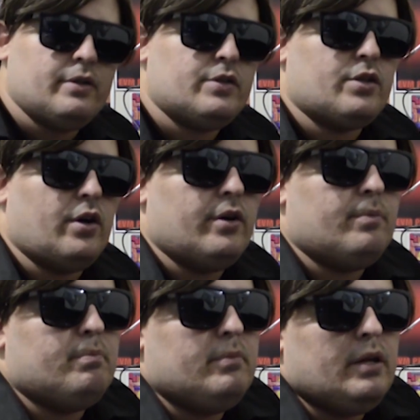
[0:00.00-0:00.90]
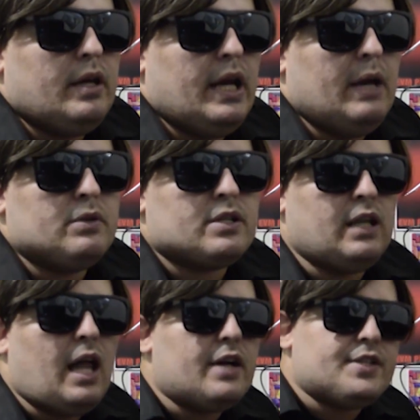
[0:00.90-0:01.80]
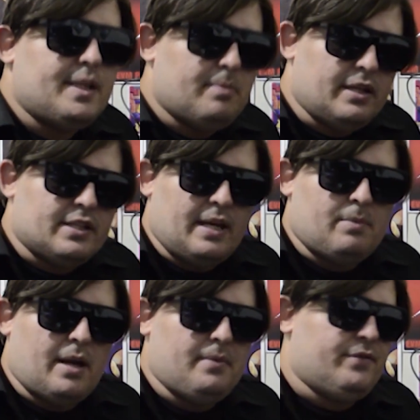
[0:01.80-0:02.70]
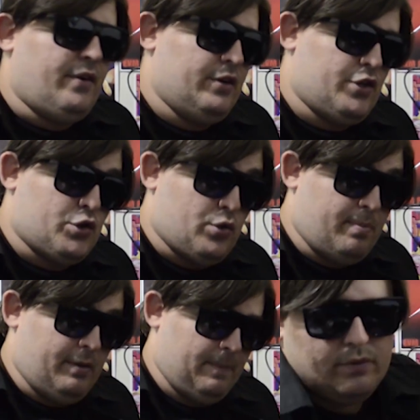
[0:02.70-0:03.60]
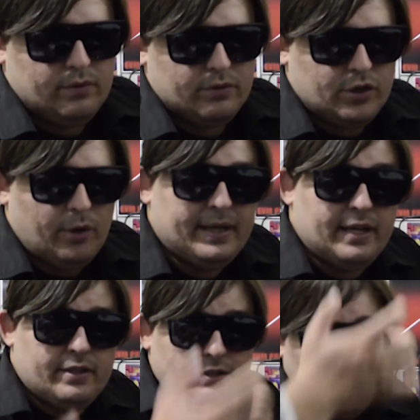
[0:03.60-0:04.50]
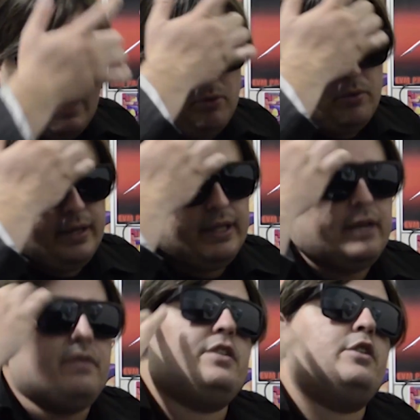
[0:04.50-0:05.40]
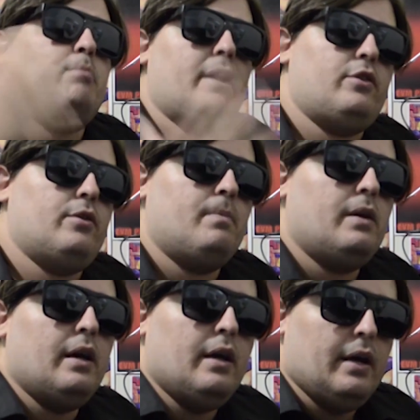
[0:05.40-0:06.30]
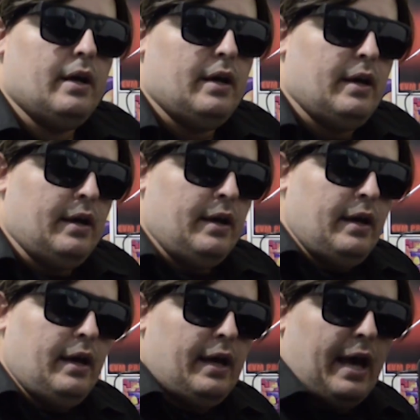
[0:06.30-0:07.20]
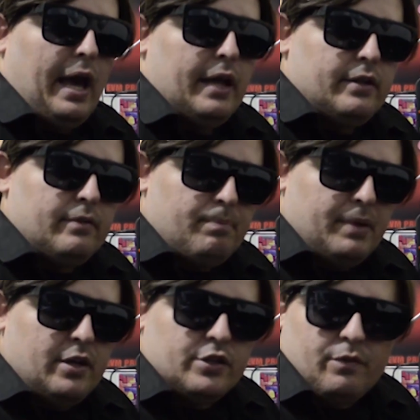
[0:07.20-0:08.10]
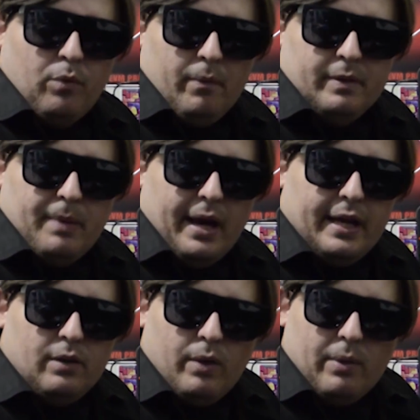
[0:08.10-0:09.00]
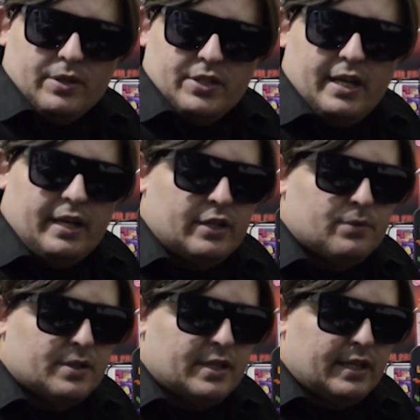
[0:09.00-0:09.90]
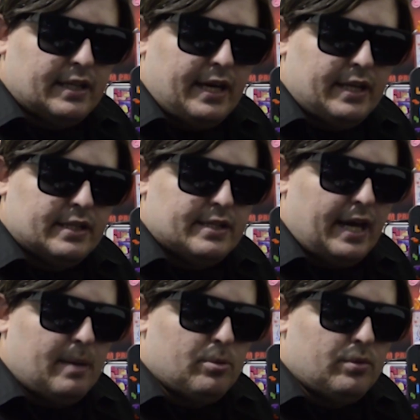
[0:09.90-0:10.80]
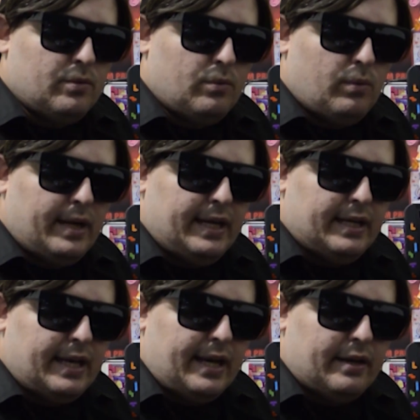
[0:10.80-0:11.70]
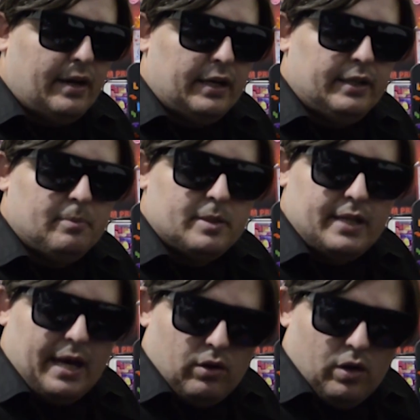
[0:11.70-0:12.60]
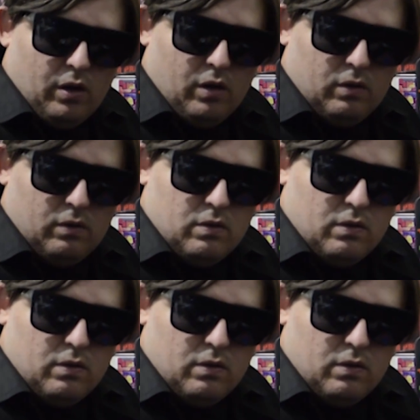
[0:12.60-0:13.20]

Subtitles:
So it was classy, but at the same time it was very strippy. So we get to the table and they give us this menu. And because of what we paid and where we're sitting, because we're sitting at the head of the table, we get unlimited alcohol.